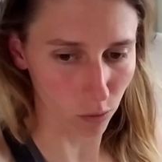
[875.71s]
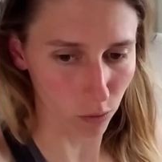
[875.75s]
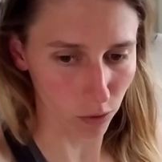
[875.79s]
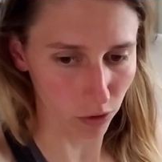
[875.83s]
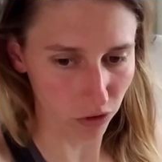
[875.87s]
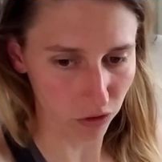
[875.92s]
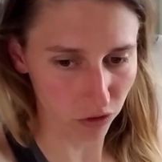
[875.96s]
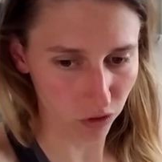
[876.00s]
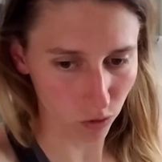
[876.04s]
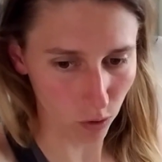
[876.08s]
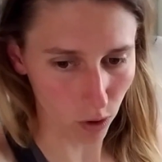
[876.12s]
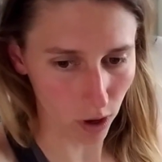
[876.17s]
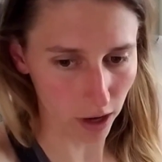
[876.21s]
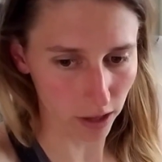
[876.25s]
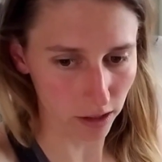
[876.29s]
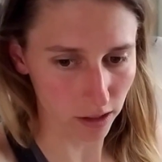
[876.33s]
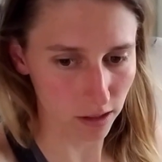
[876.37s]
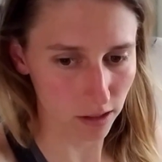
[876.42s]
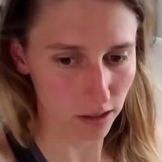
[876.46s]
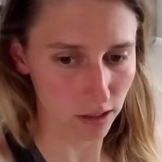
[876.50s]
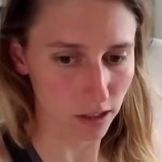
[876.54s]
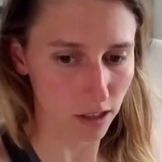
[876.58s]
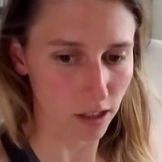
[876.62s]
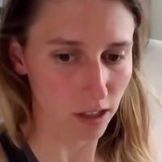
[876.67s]
with
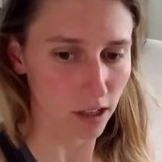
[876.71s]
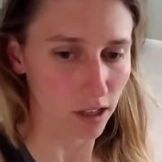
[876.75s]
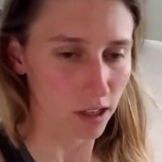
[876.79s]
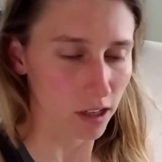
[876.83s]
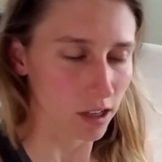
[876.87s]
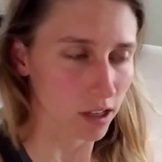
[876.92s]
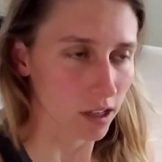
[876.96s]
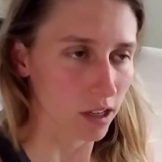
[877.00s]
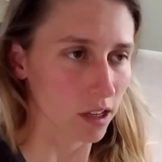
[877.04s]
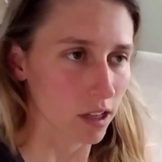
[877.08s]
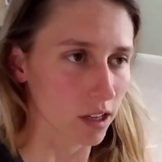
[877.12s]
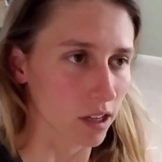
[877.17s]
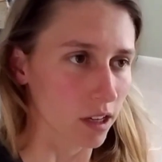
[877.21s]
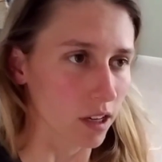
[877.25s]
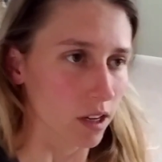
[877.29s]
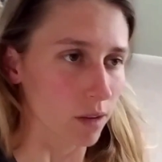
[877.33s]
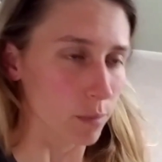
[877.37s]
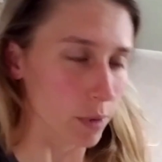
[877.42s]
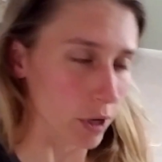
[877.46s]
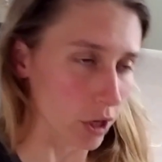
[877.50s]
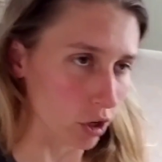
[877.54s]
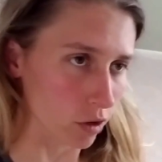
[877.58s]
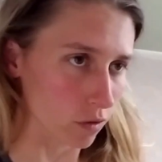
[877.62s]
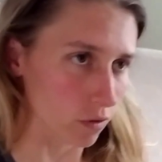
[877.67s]
squats,
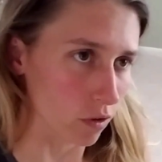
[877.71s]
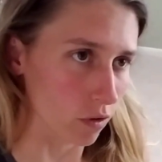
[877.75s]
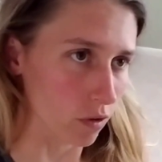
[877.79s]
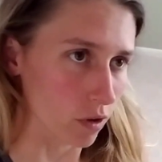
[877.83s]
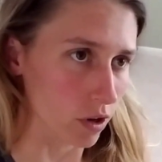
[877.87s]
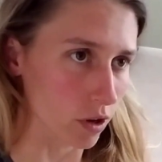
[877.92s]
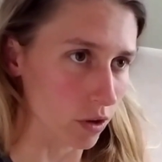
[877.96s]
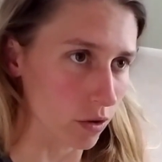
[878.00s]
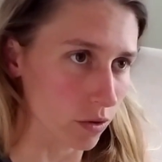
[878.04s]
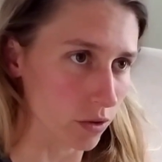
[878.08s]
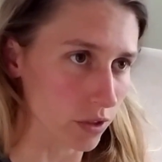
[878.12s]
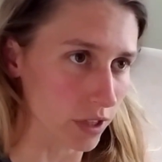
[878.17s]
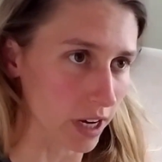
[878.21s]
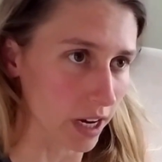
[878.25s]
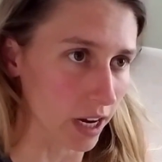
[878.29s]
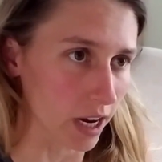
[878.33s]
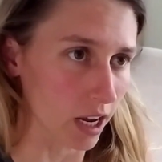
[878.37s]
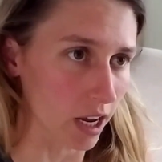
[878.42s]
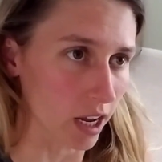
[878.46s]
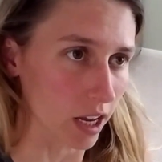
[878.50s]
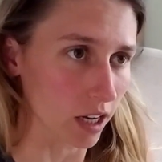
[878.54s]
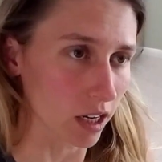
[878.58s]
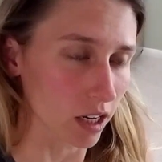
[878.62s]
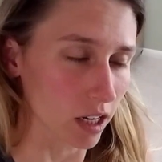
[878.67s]
bent over rows,
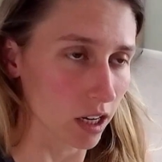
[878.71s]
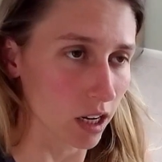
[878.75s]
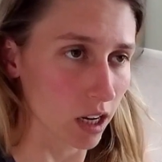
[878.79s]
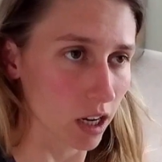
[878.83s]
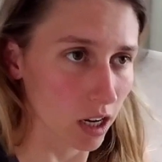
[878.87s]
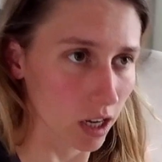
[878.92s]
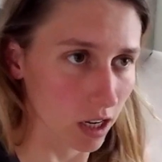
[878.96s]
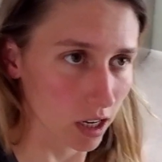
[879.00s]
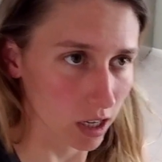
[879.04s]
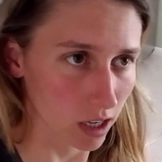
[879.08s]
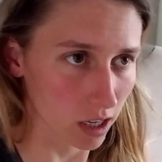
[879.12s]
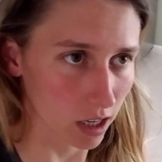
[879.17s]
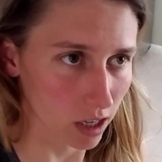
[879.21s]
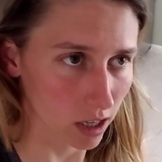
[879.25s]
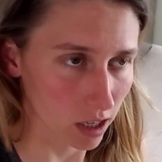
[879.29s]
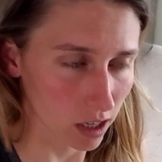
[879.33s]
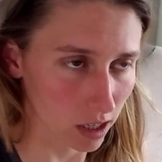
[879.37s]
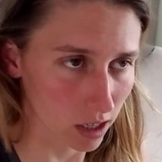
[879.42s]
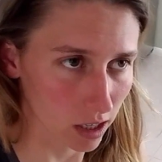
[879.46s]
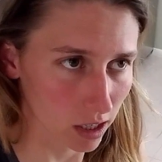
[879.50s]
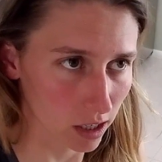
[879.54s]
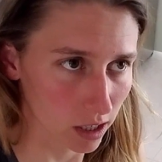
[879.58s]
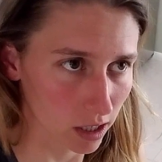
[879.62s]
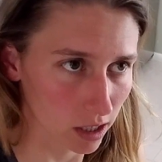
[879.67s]
and
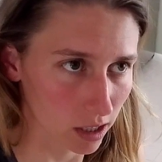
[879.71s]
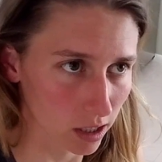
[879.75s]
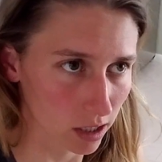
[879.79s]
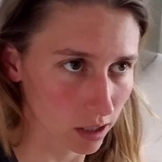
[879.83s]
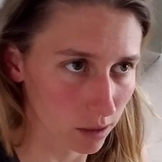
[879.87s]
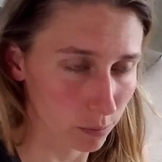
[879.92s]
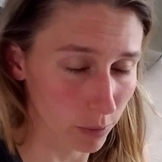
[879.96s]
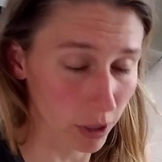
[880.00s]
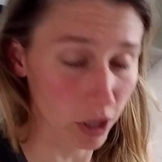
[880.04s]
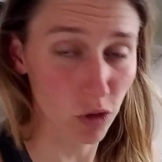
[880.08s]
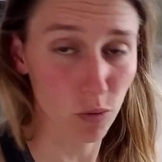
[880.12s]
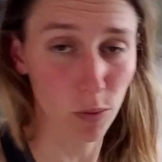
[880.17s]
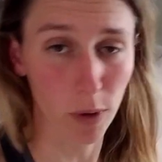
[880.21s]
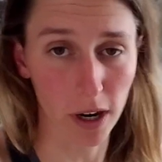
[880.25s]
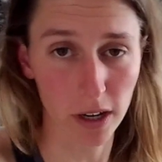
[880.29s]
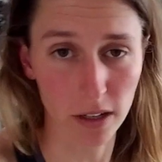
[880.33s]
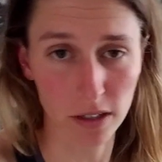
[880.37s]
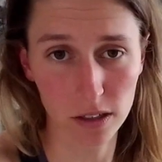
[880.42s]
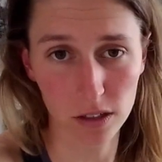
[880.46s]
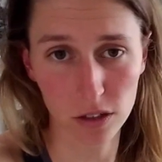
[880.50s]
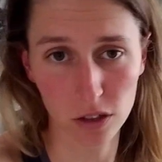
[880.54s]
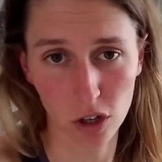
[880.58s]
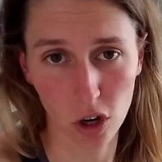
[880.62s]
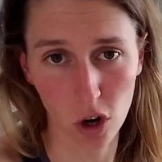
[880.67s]
bench
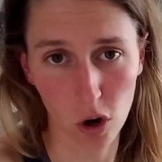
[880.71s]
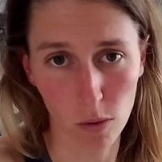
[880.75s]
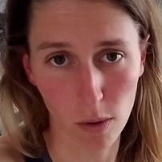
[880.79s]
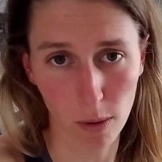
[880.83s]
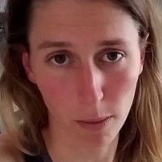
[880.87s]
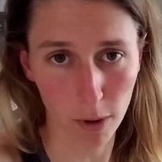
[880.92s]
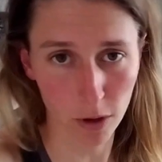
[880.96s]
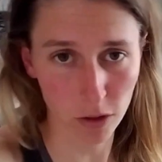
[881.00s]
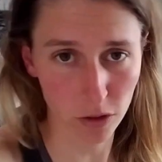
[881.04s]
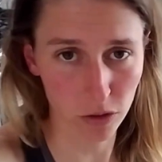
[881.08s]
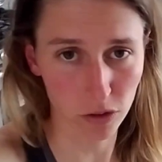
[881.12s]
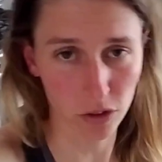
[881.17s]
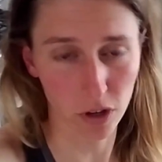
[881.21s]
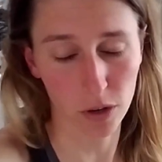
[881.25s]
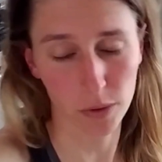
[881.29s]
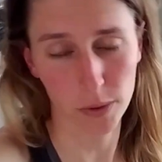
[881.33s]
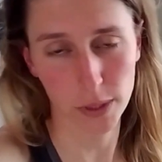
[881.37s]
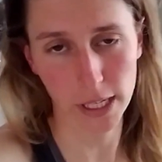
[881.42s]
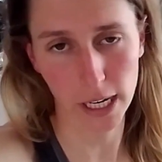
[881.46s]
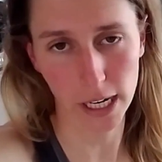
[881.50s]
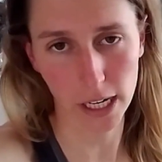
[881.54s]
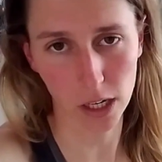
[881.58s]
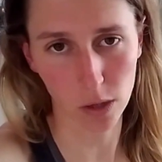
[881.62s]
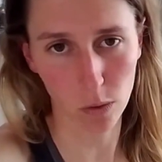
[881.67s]
press. So my muscles are
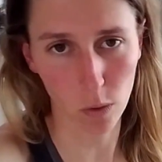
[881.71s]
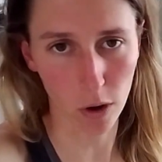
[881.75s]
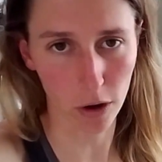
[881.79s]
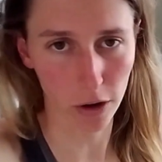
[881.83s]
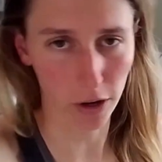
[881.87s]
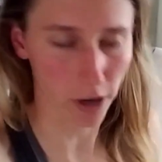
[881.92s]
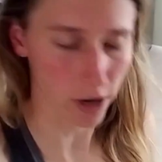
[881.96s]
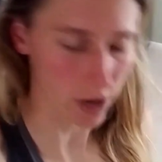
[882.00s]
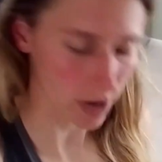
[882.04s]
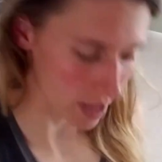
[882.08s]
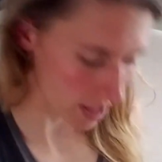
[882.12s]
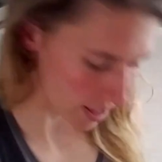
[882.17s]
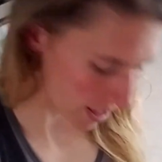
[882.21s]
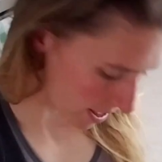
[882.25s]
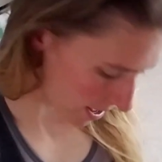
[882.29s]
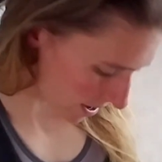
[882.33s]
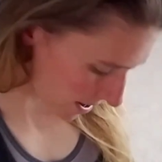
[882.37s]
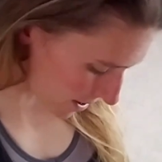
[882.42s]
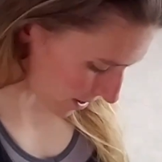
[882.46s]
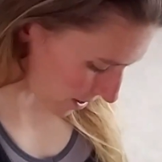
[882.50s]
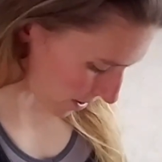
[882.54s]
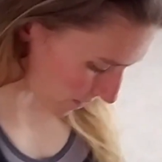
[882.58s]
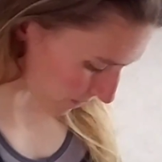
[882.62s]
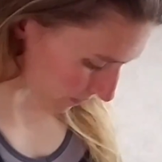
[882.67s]
retaining water.
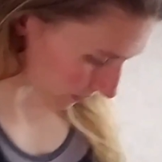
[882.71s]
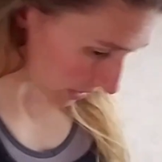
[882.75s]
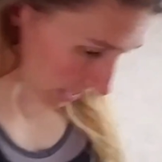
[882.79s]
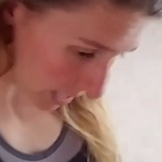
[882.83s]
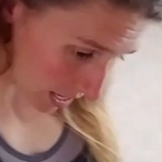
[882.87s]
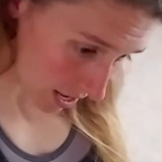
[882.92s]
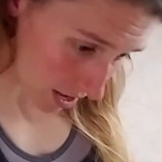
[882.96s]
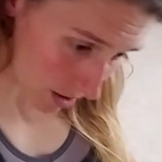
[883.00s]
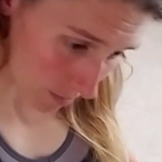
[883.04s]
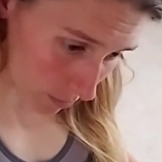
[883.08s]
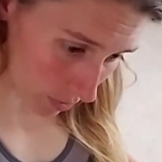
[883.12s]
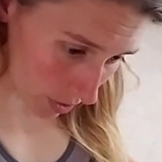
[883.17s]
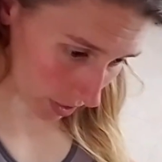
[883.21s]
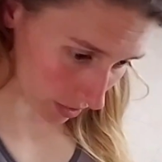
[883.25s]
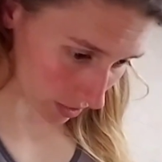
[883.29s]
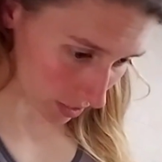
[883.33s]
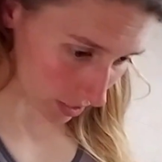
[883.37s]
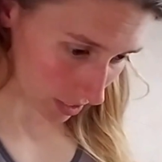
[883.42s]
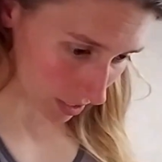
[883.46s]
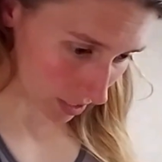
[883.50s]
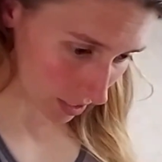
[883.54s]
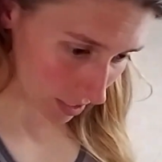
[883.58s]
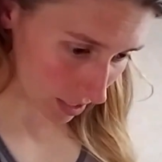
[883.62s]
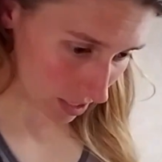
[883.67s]

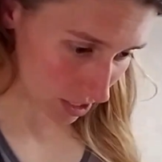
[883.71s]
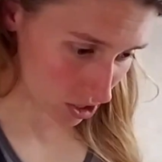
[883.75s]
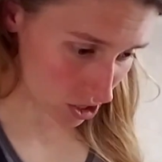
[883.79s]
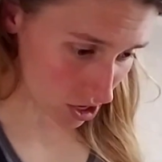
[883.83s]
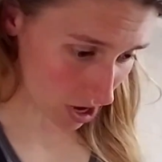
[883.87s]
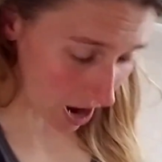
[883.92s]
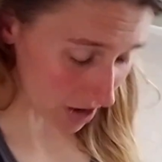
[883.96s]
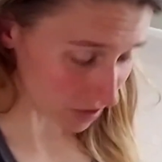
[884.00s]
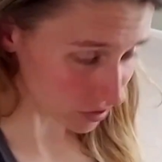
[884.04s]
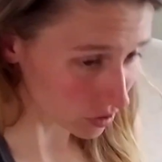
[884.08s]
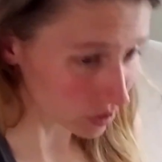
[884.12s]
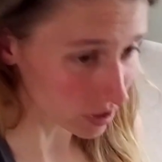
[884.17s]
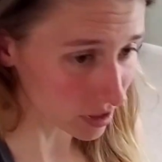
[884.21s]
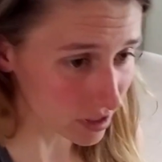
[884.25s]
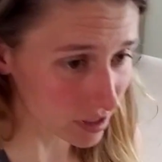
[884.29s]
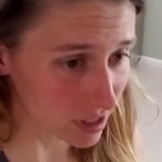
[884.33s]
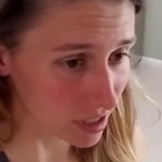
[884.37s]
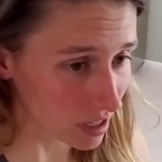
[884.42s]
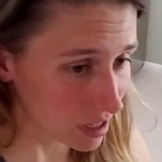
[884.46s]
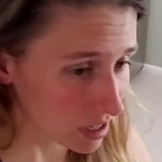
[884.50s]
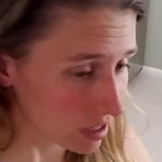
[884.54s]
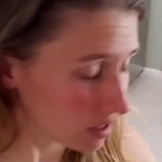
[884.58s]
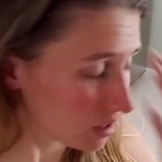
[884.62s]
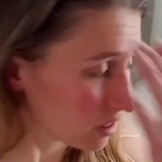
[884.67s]
But as you can
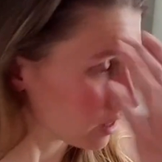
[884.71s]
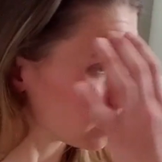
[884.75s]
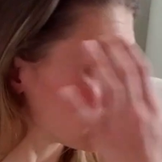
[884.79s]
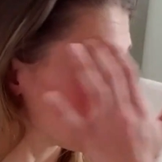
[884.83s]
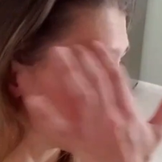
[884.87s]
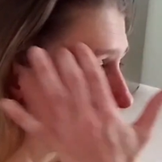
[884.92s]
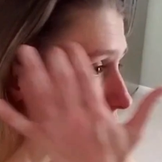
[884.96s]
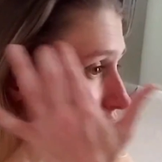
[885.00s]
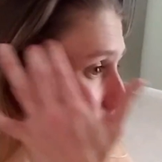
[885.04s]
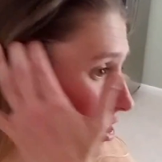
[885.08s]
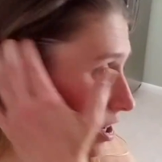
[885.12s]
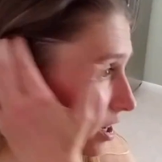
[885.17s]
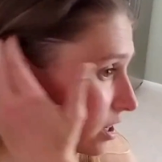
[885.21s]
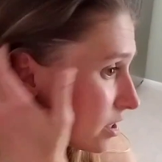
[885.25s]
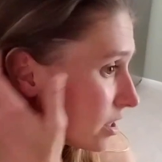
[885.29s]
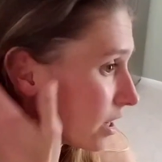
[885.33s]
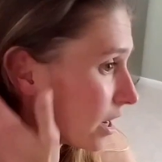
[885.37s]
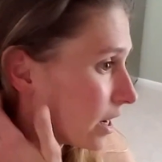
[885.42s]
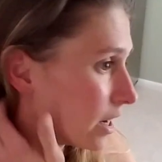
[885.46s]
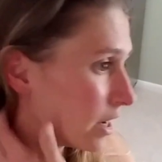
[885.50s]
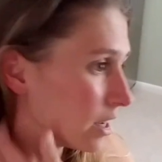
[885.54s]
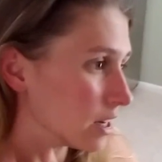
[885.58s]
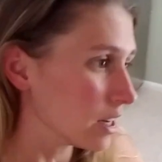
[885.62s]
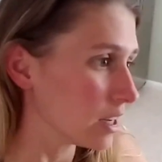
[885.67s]
see, the ketogenic
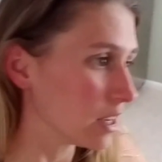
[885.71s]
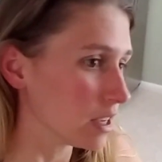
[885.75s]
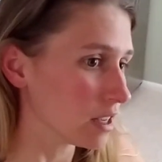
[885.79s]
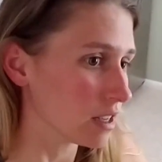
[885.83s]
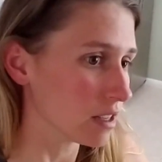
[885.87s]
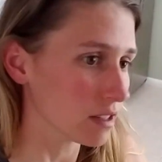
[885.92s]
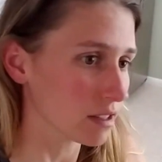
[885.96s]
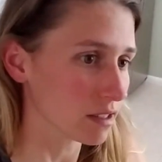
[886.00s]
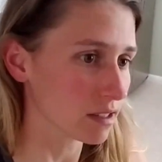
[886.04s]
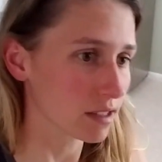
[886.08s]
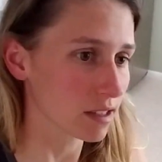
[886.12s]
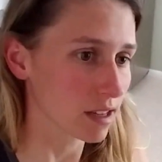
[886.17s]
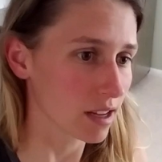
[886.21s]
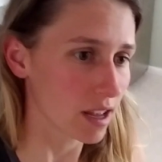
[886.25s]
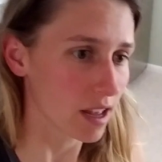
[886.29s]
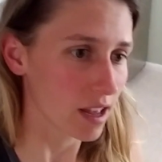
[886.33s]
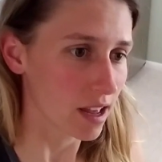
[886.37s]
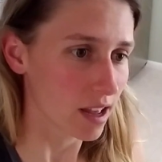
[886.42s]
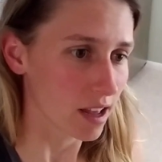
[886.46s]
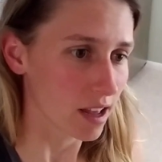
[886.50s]
diet is,